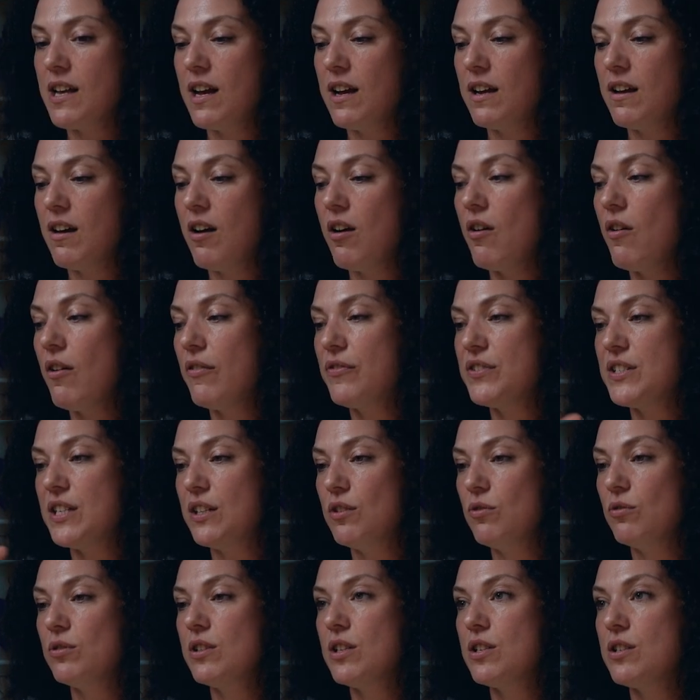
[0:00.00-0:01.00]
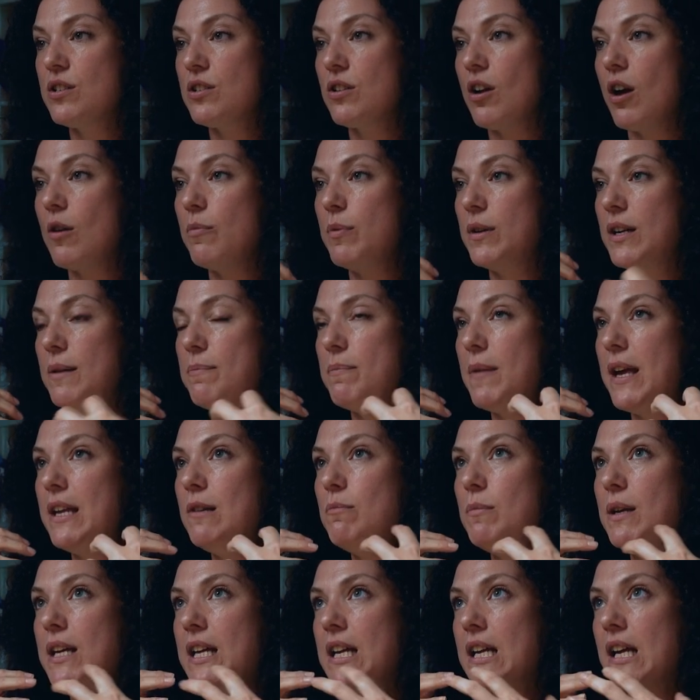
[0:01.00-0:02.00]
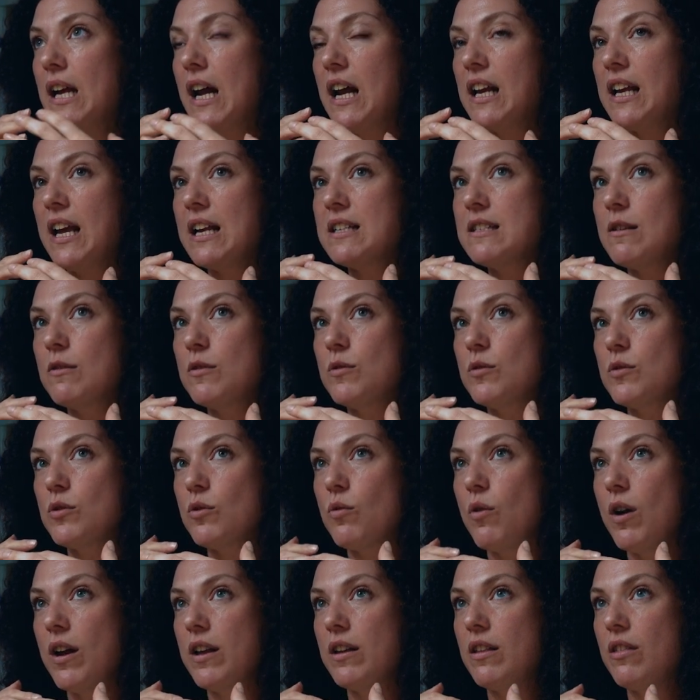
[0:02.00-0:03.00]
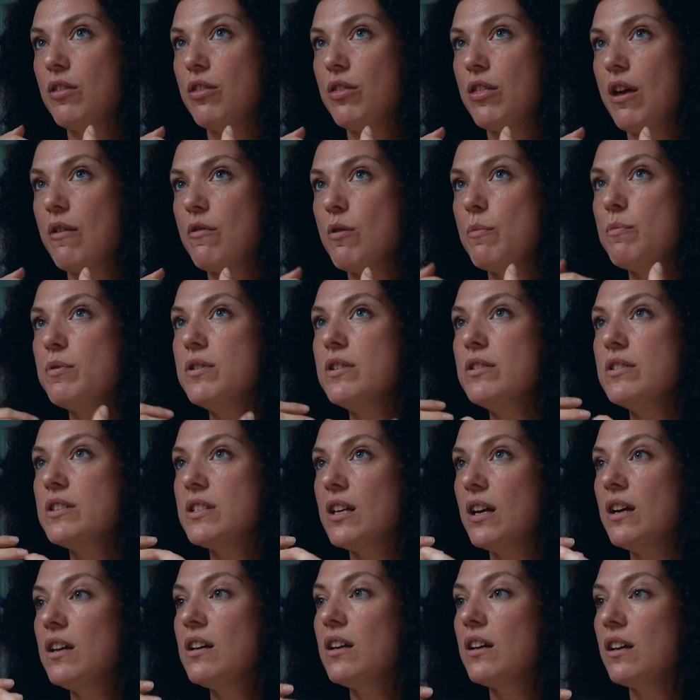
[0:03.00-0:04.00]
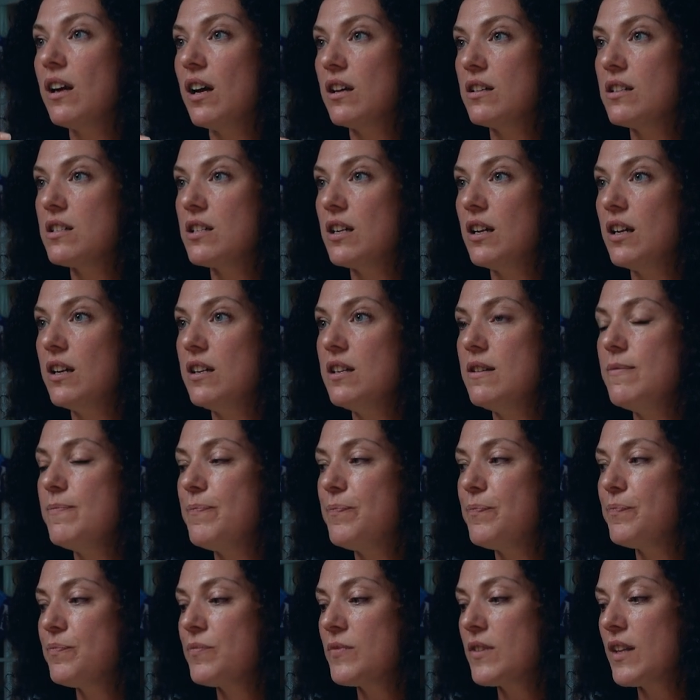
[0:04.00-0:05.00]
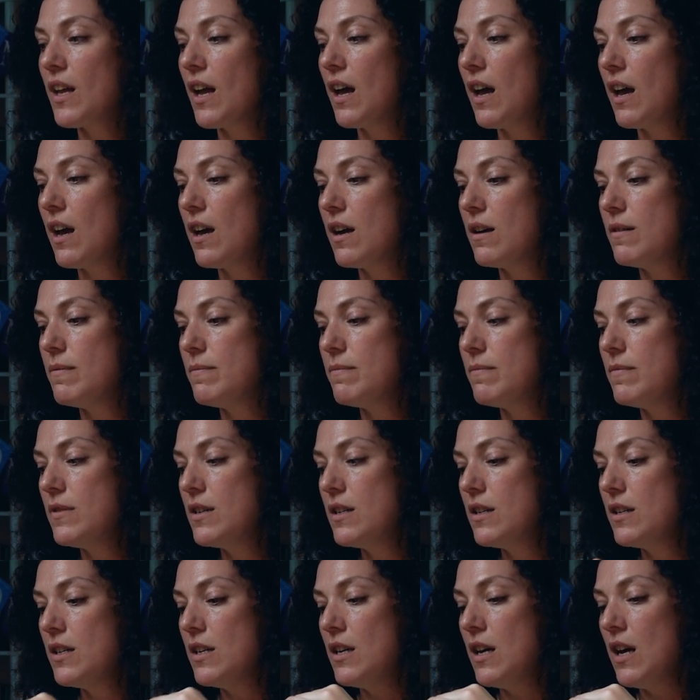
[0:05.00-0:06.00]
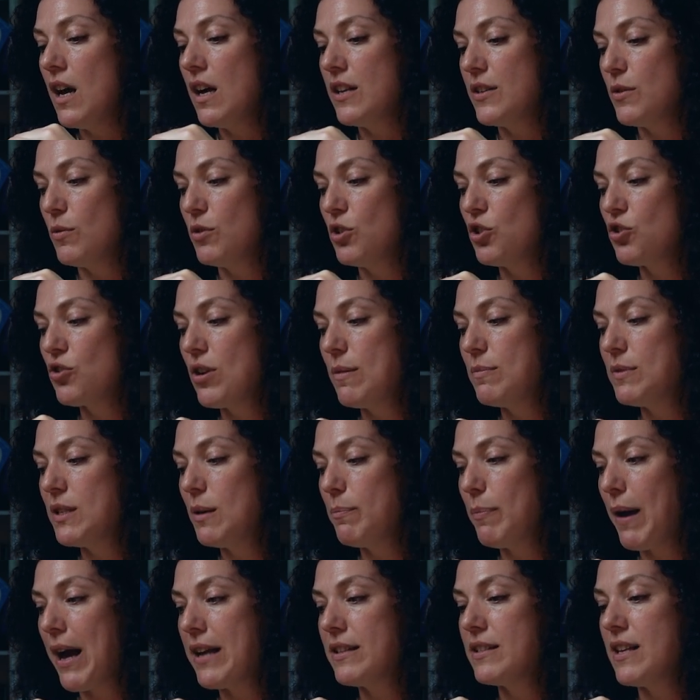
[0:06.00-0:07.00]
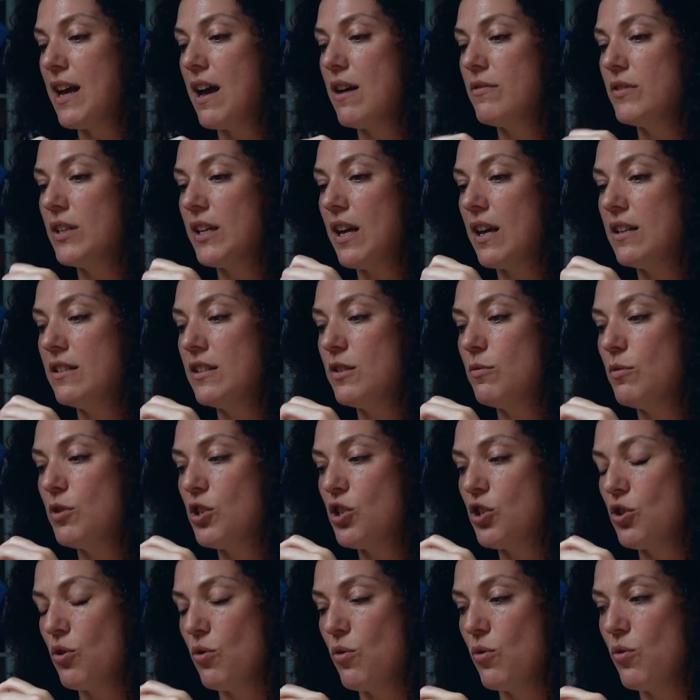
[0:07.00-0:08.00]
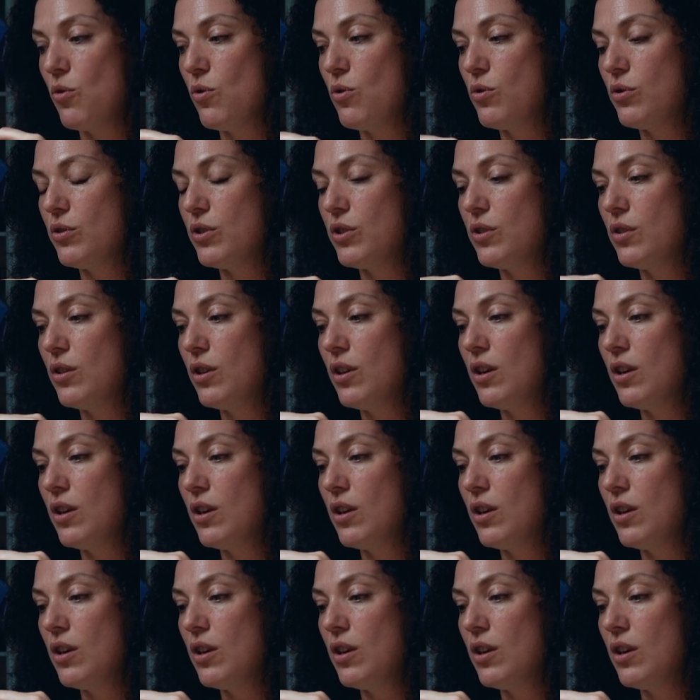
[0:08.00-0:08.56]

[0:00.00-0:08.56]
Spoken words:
like, oh, I've seen all this scope, and it made me, I guess it was quite therapeutic, actually. And so I stripped it back down again to a short,